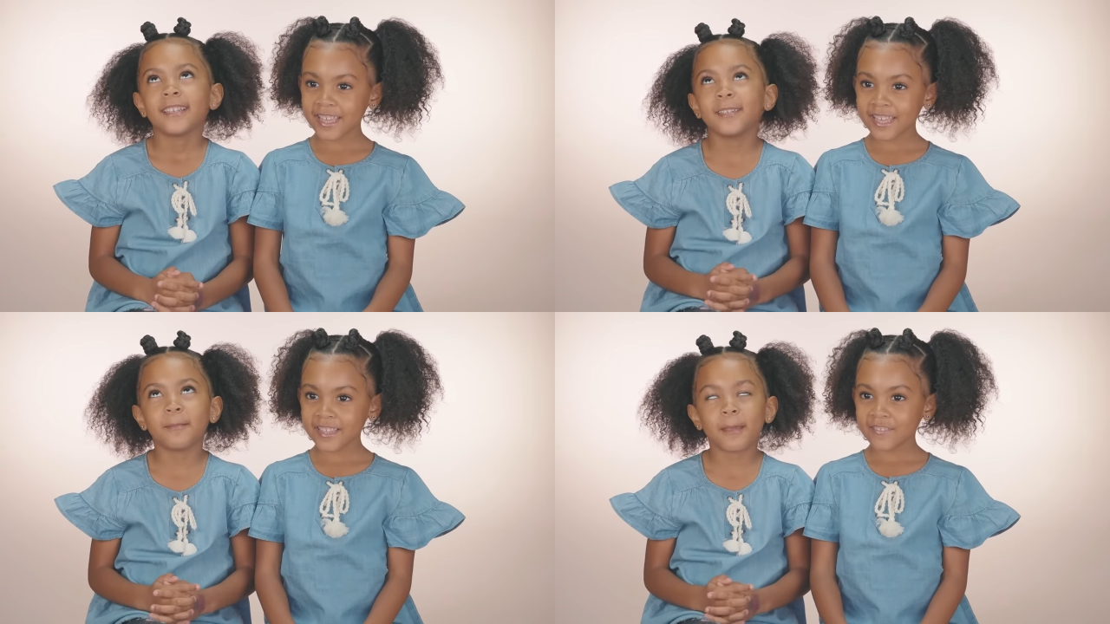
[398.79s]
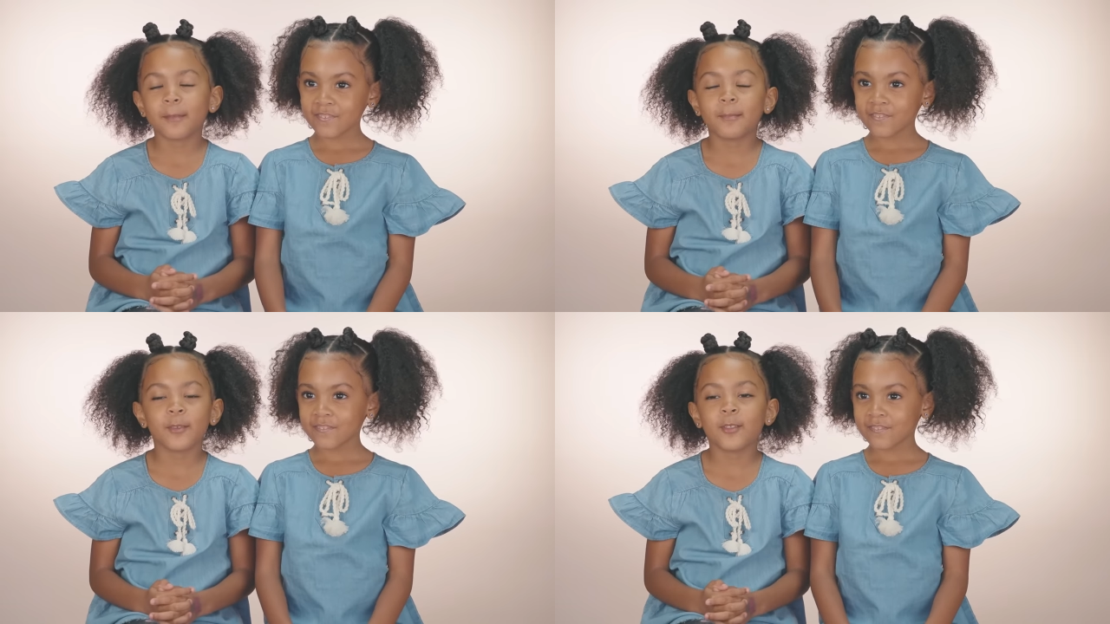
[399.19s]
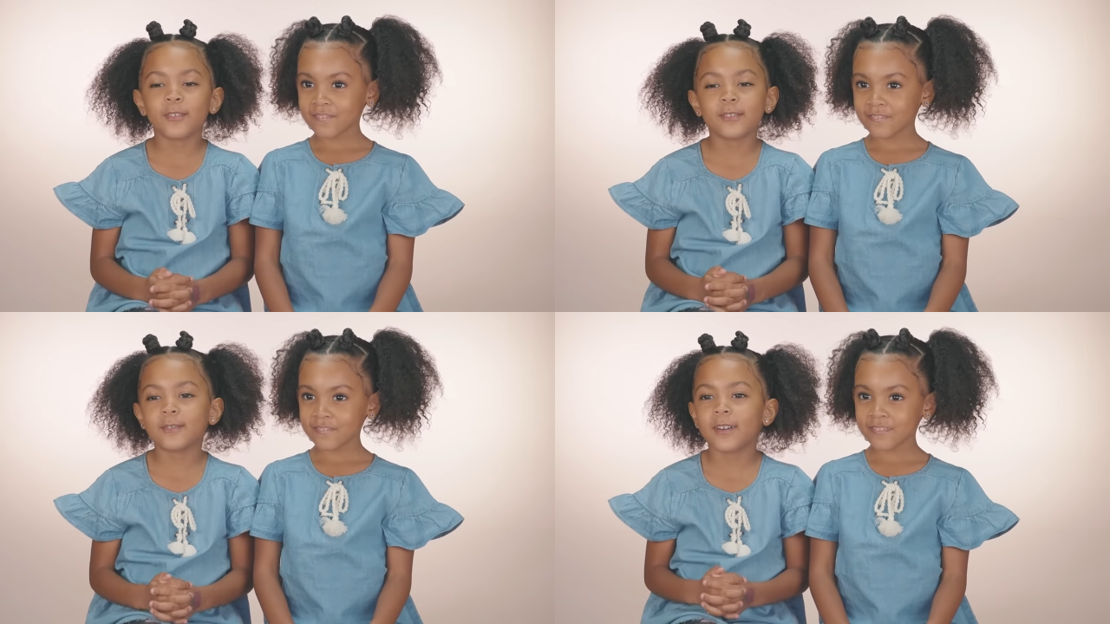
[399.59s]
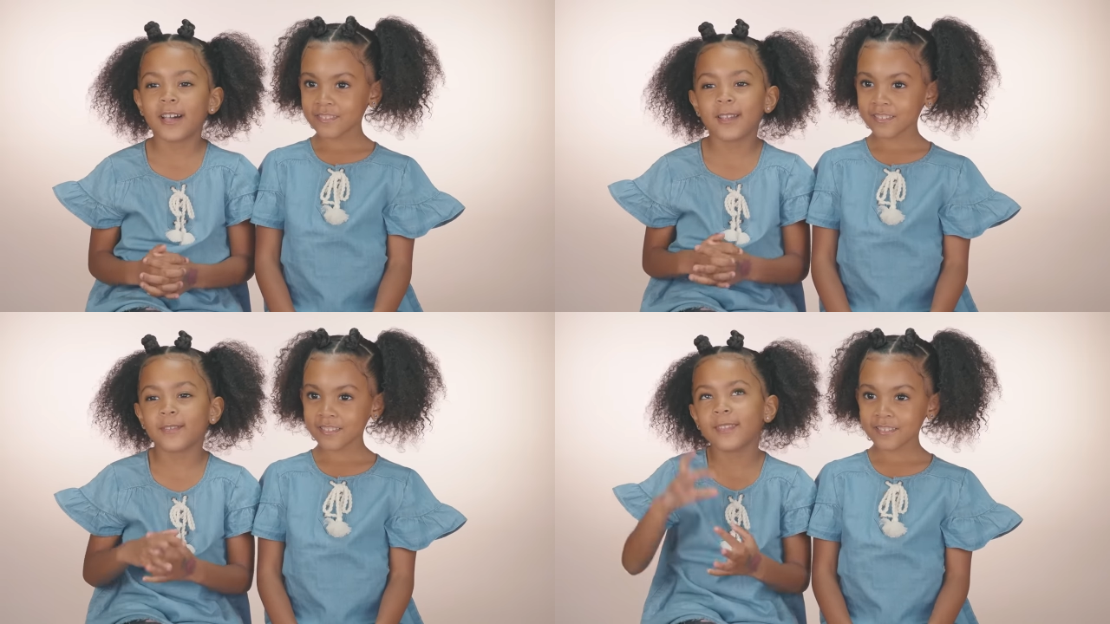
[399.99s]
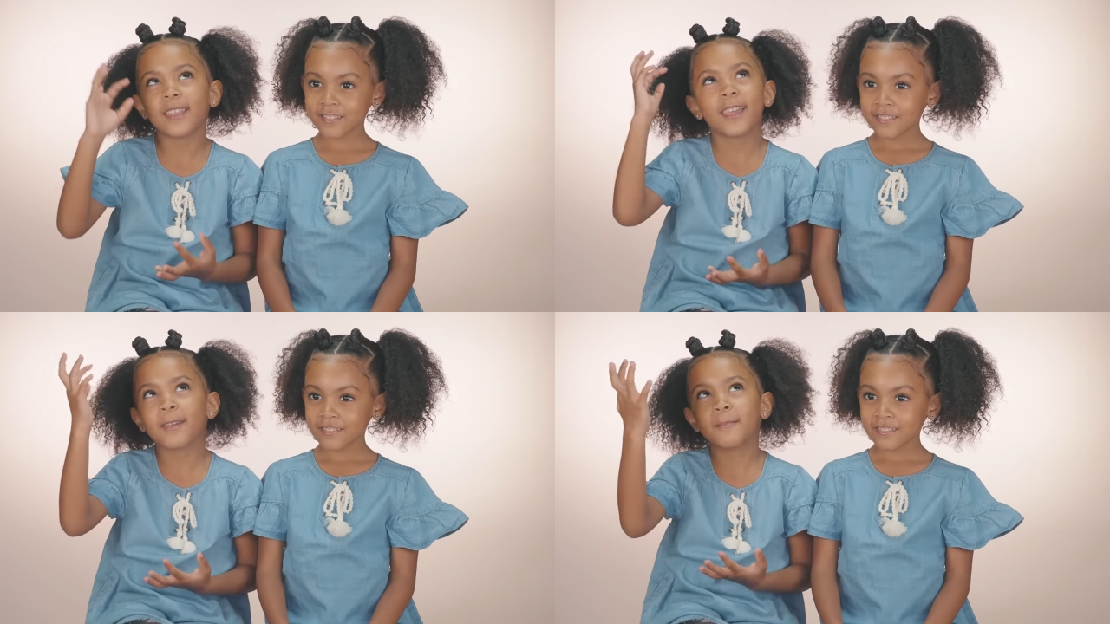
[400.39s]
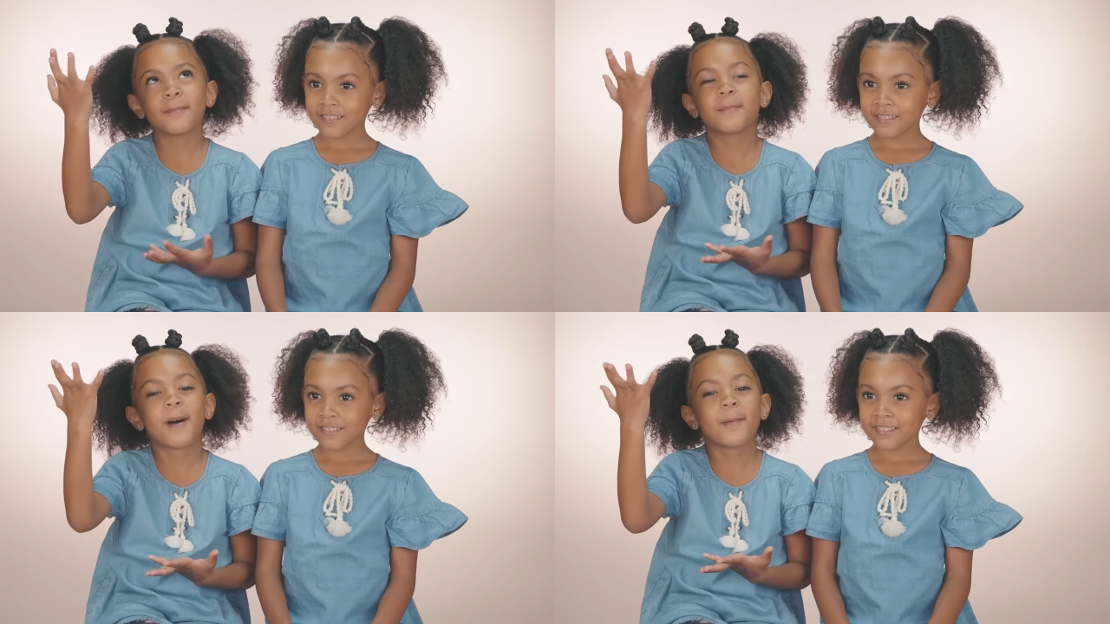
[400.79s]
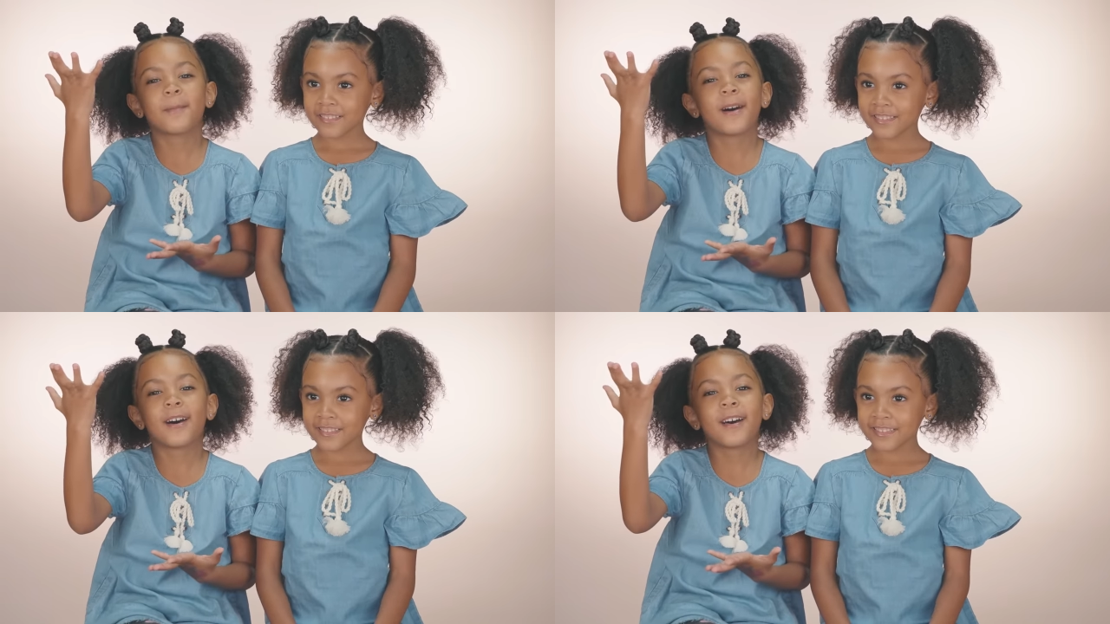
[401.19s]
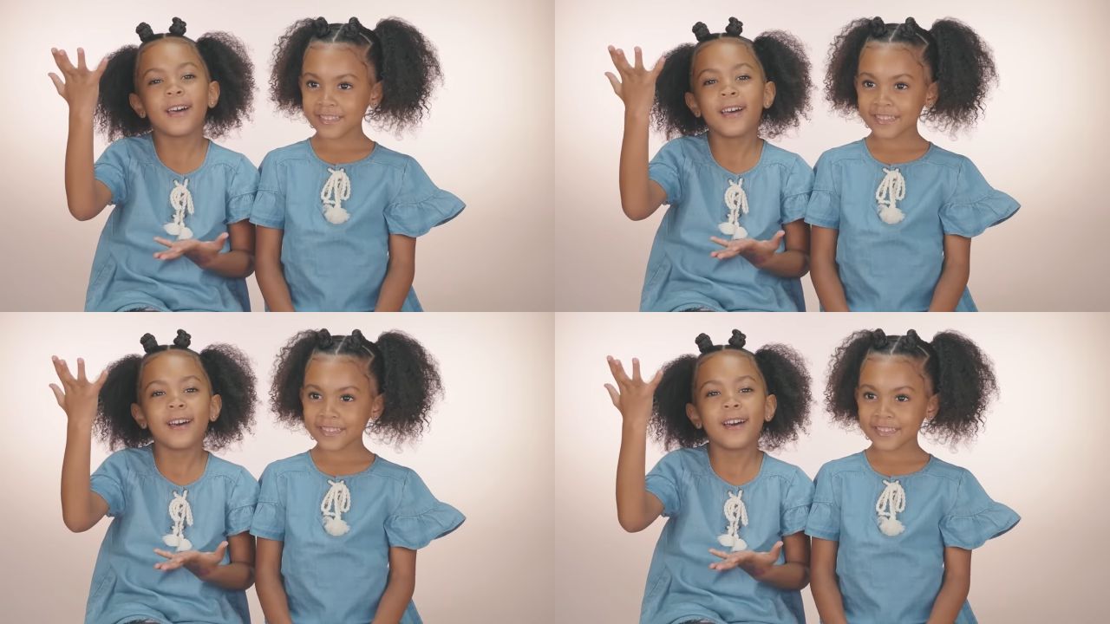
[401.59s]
Speaker 1: he met a beautiful wife named Mama.